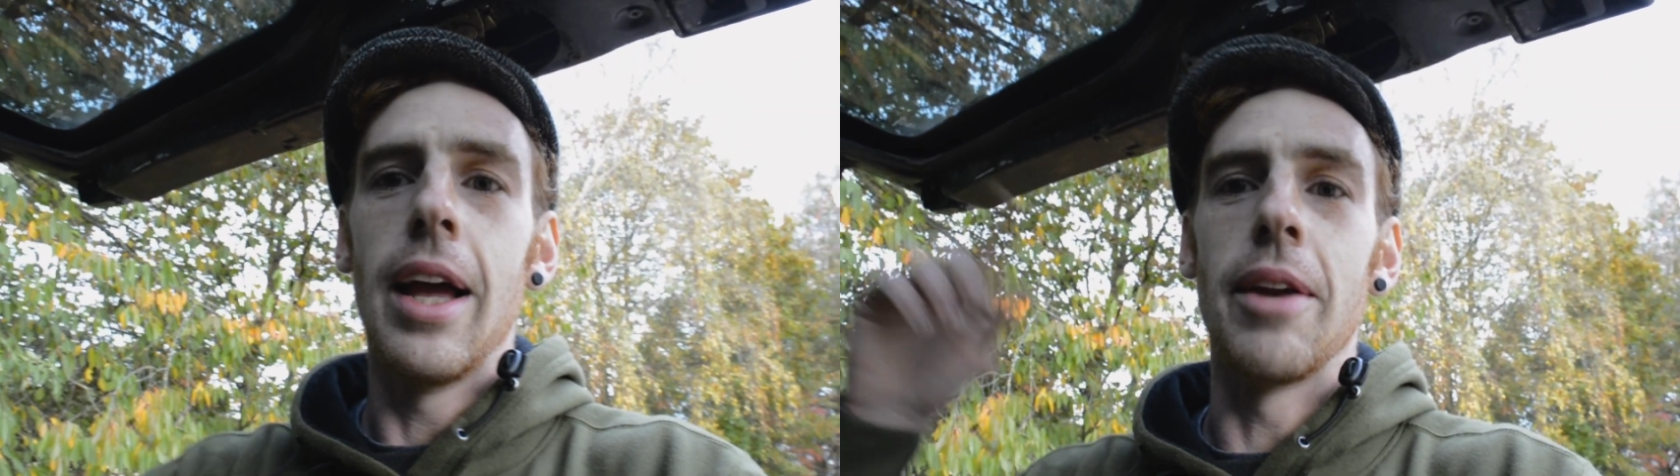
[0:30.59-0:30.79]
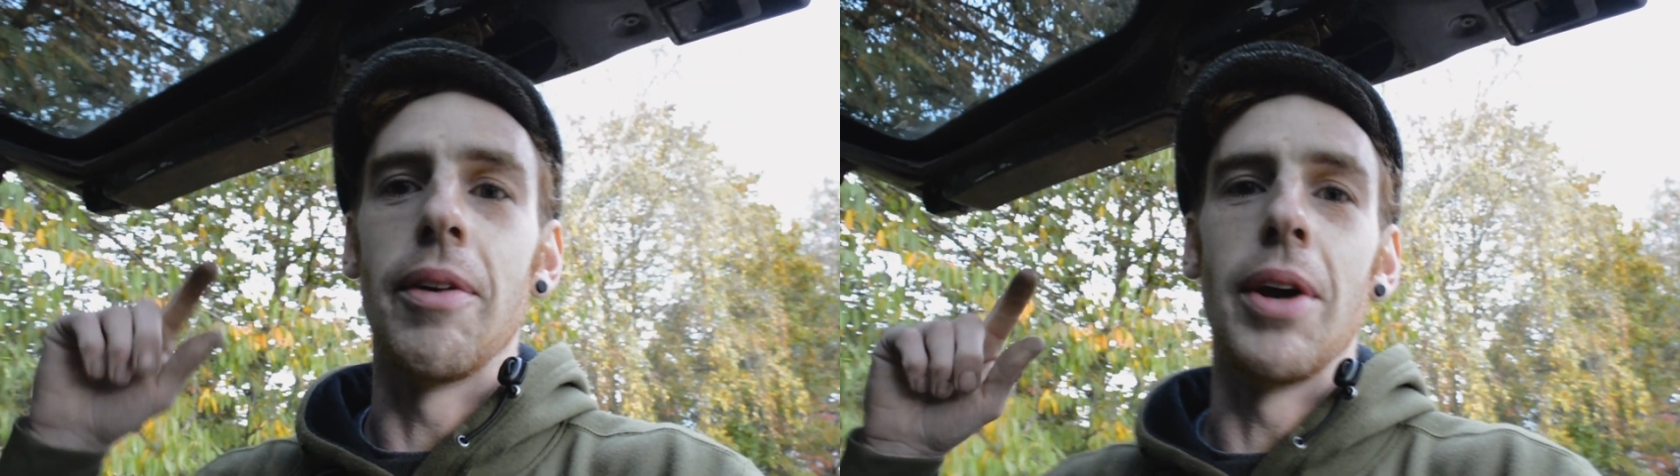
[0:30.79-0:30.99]

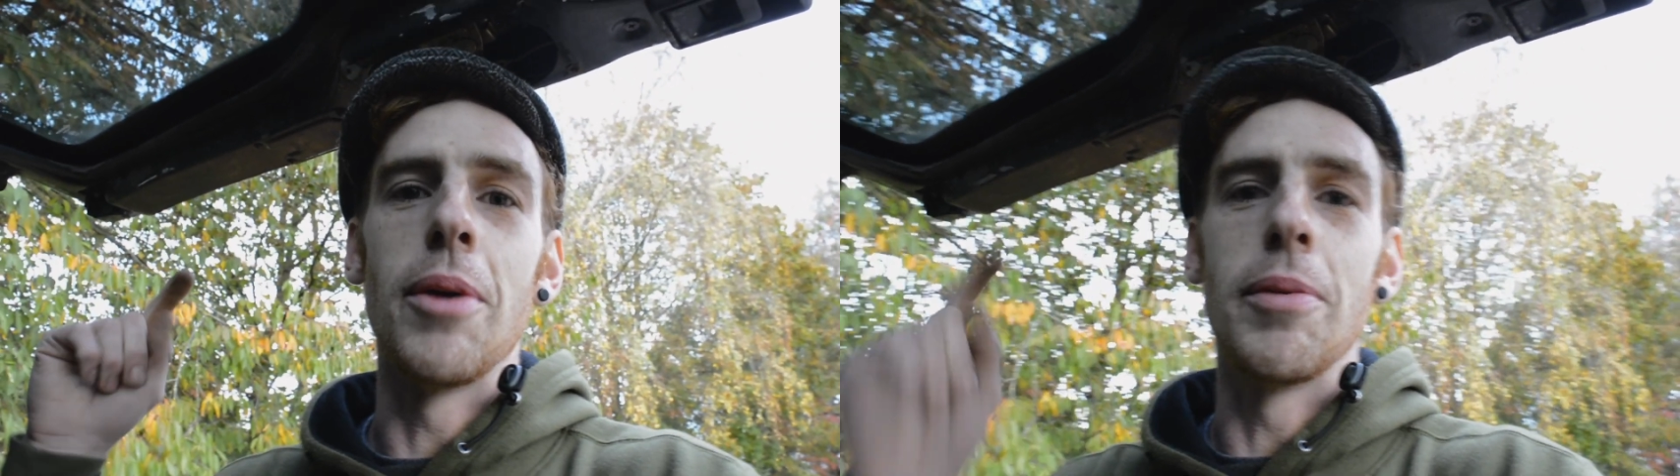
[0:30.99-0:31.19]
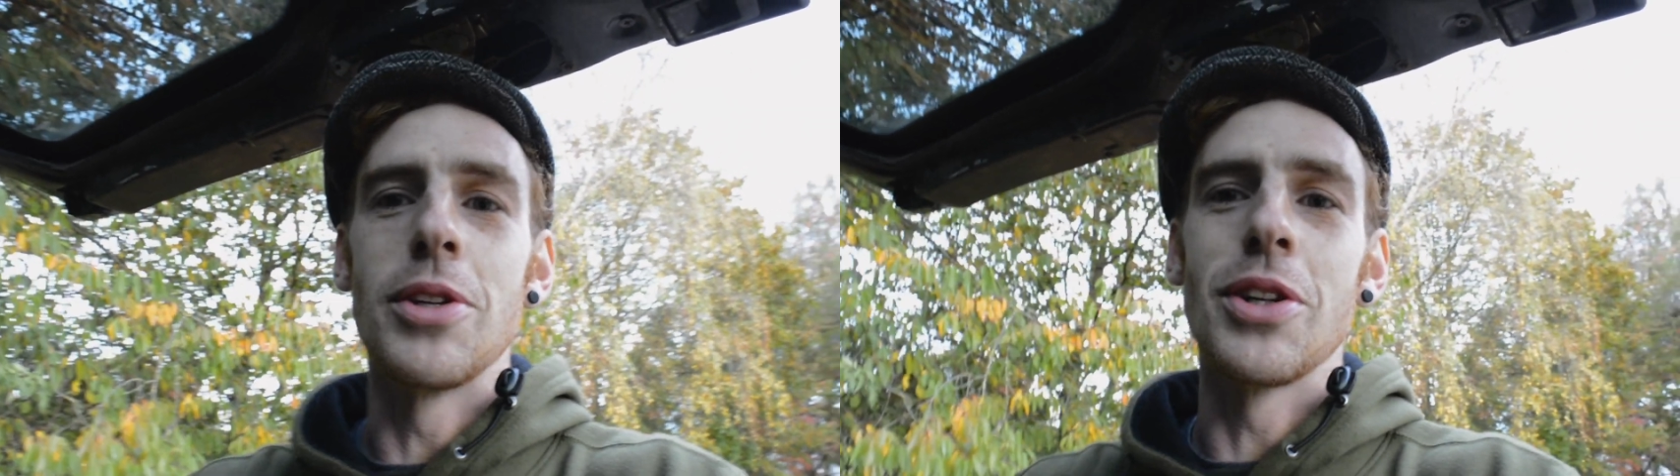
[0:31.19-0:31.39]
Anyway,
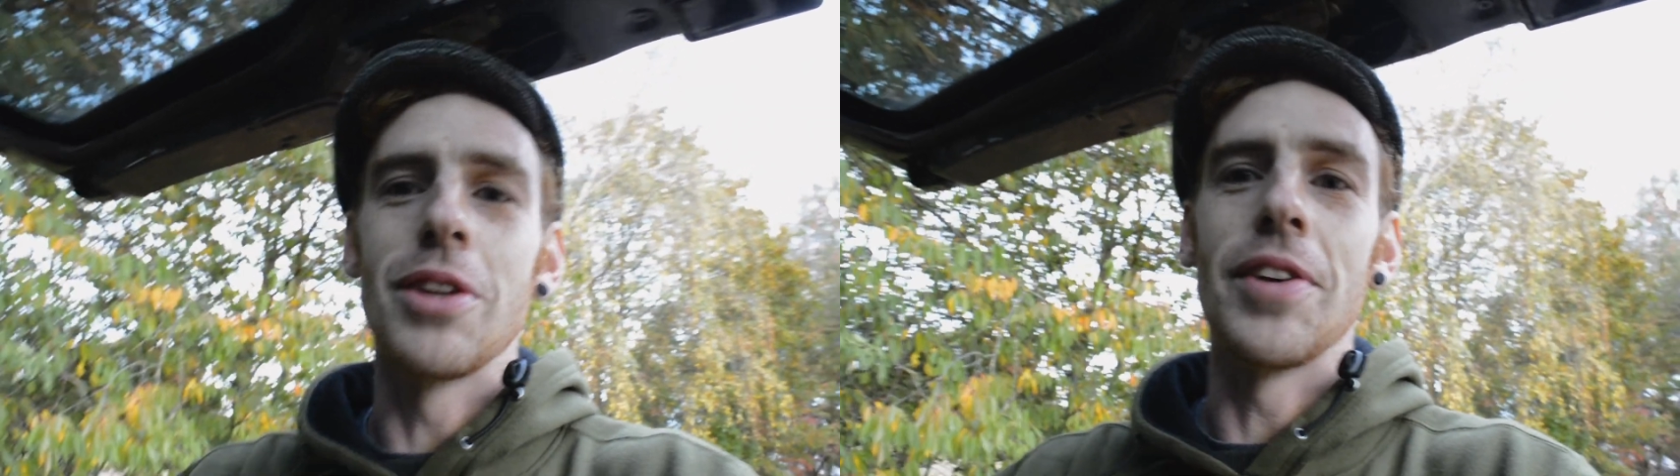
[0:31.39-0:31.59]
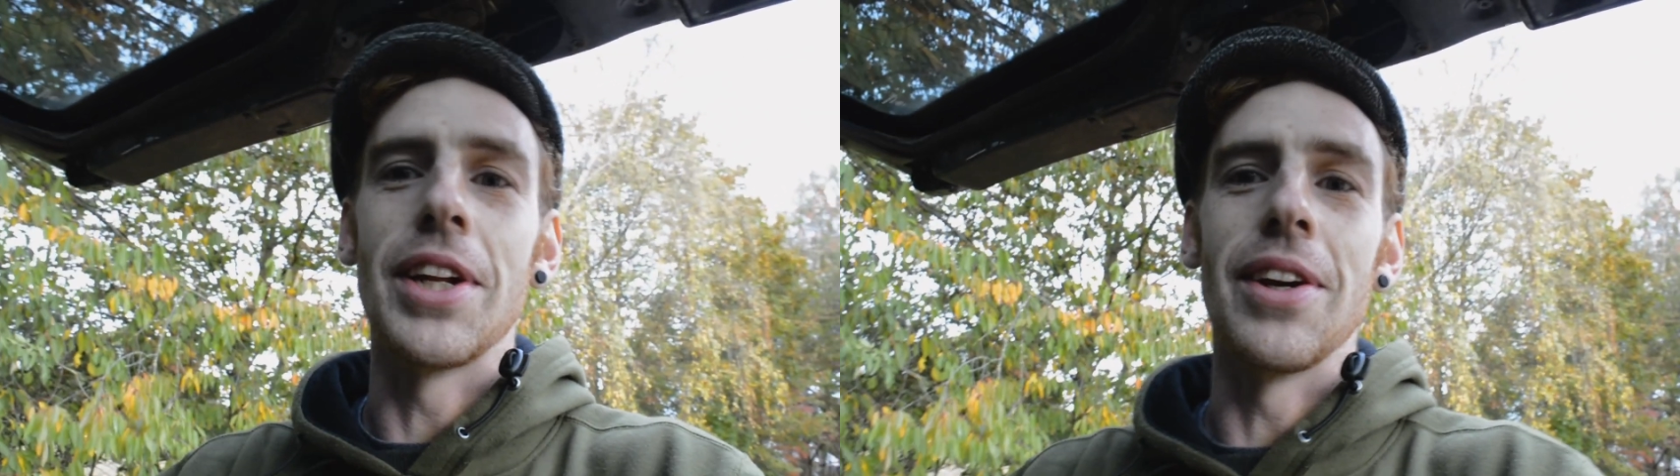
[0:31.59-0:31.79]
hope you enjoy
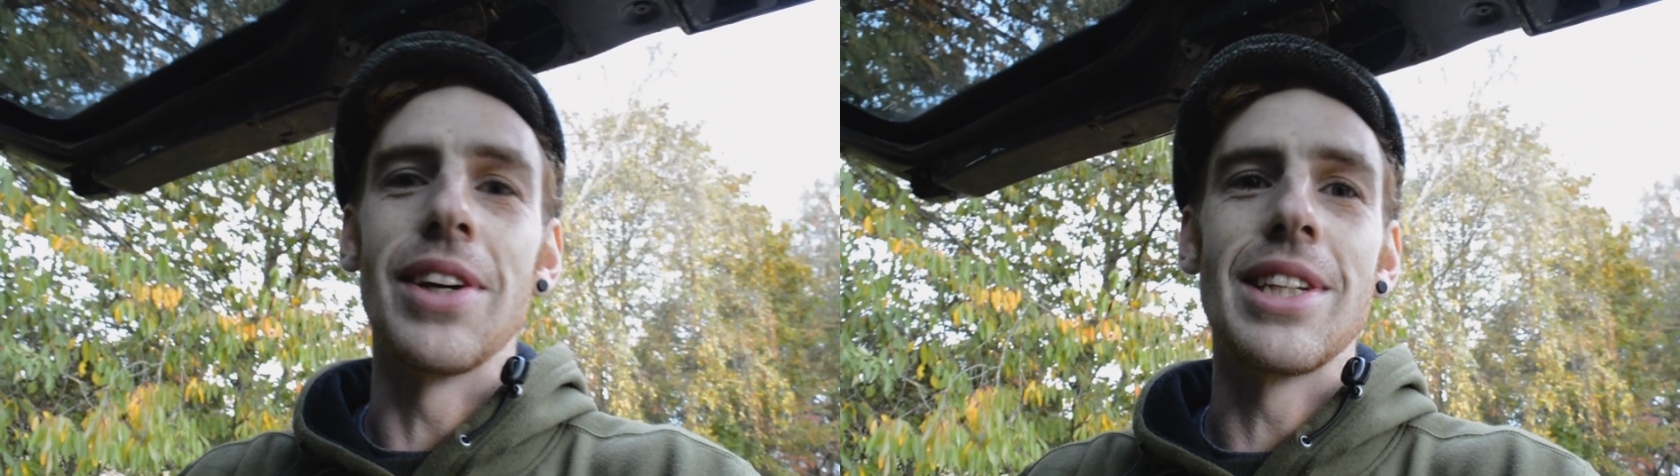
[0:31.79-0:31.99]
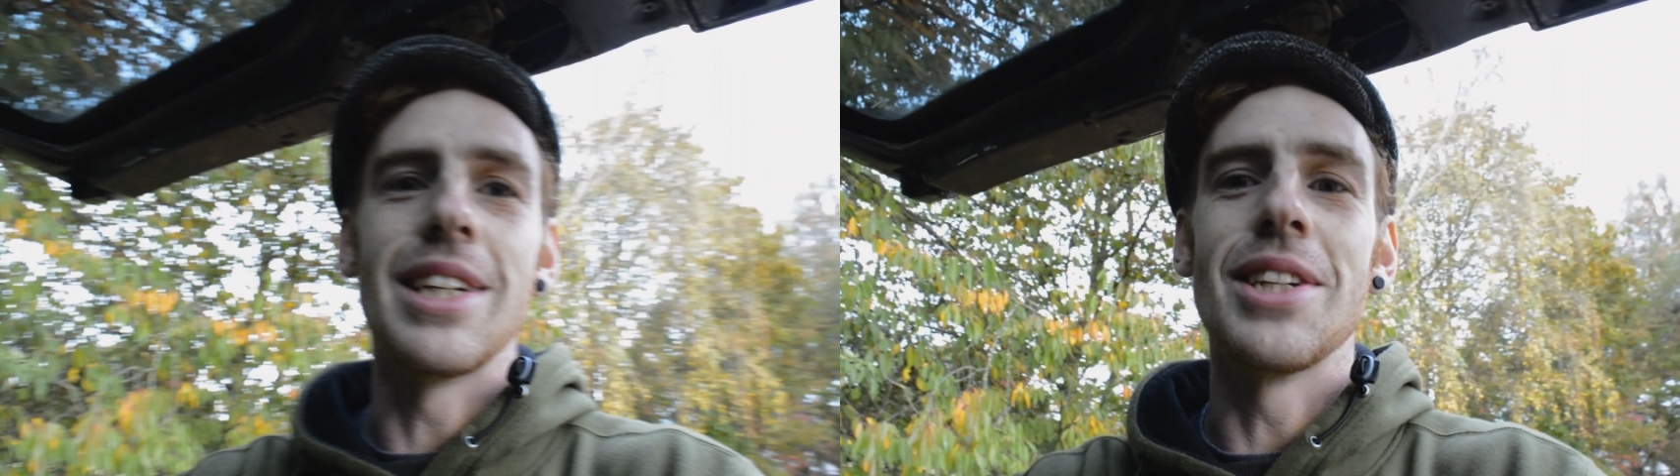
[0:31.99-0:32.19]
the video.
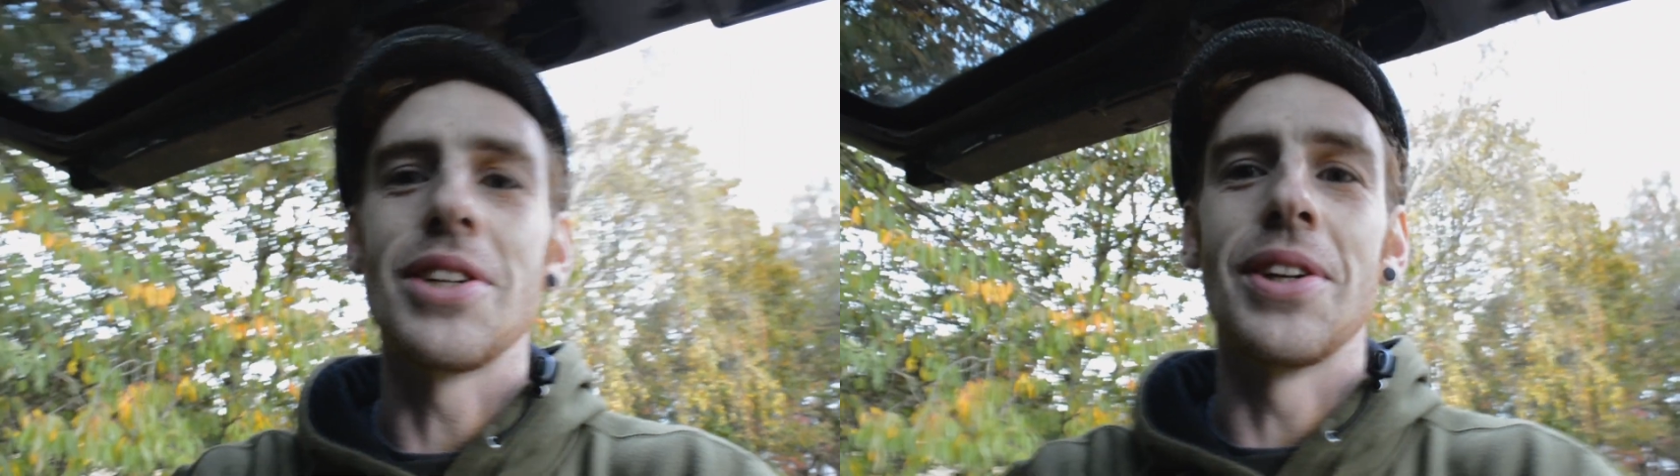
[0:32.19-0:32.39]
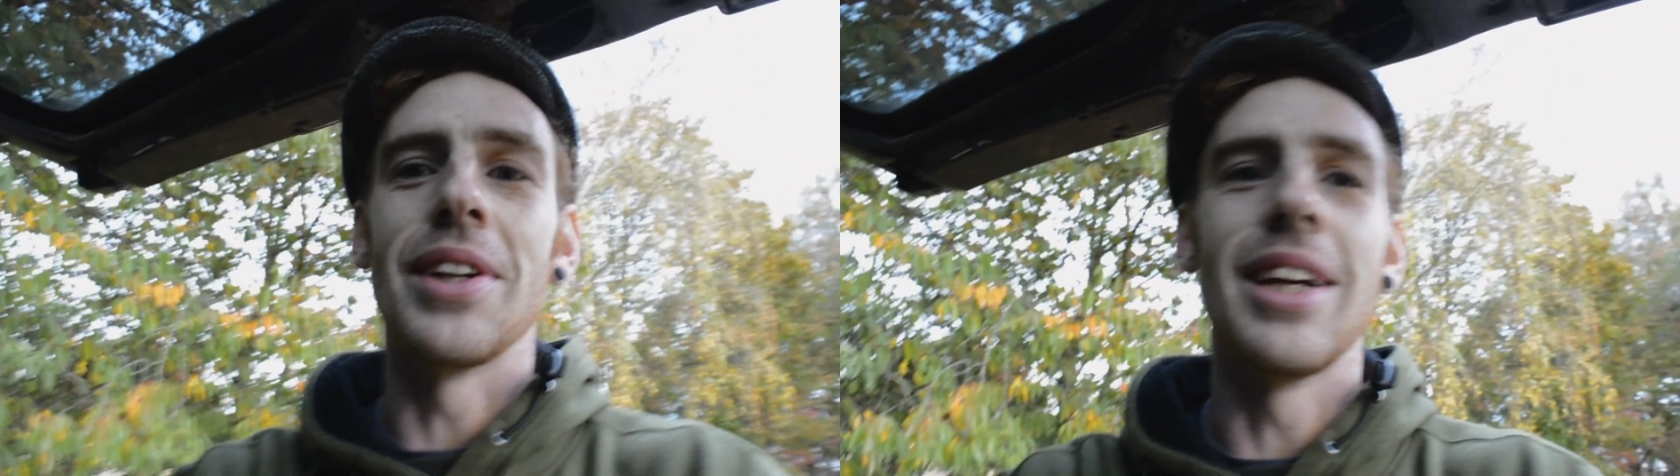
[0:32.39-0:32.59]
See you
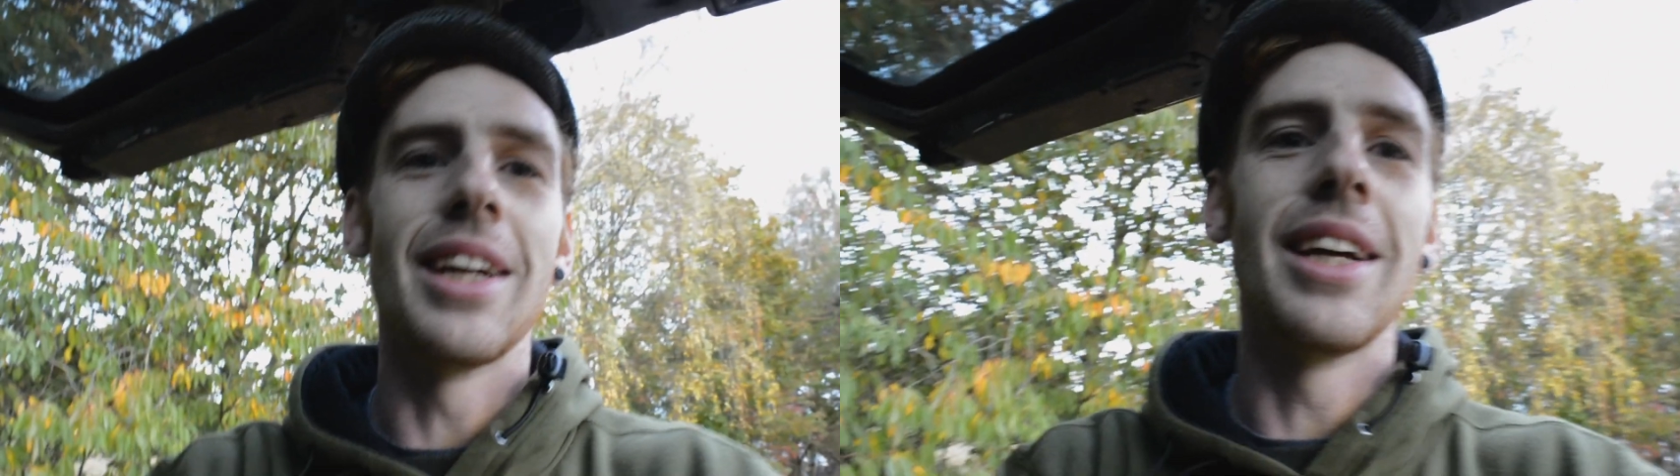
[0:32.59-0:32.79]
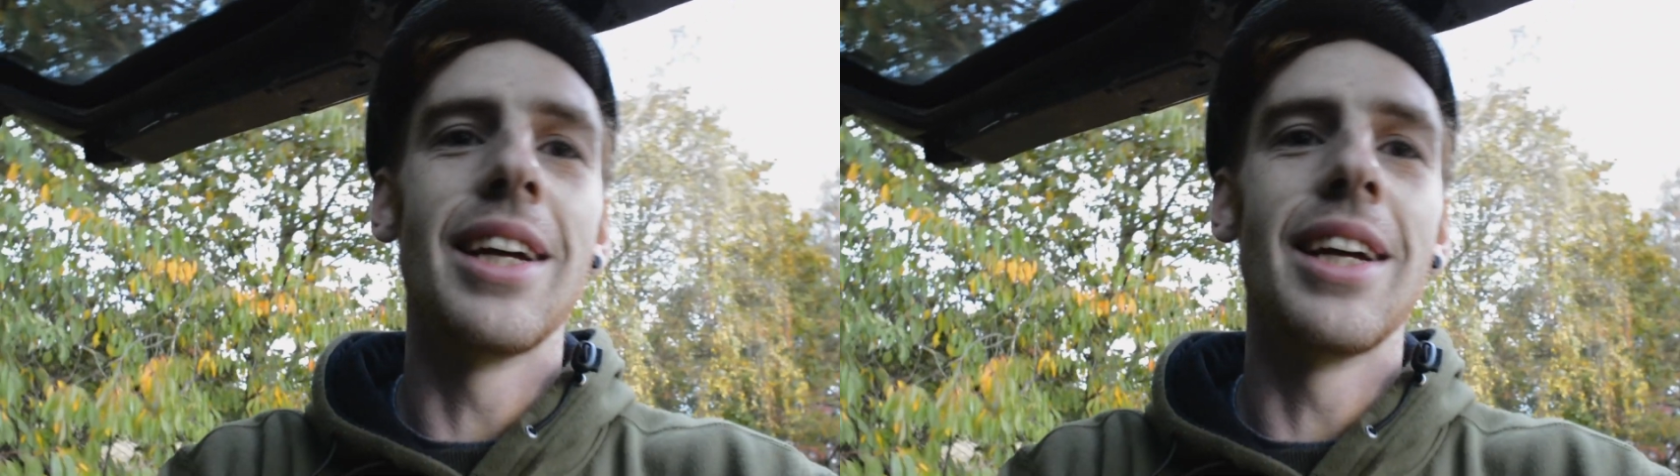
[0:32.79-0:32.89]
soon.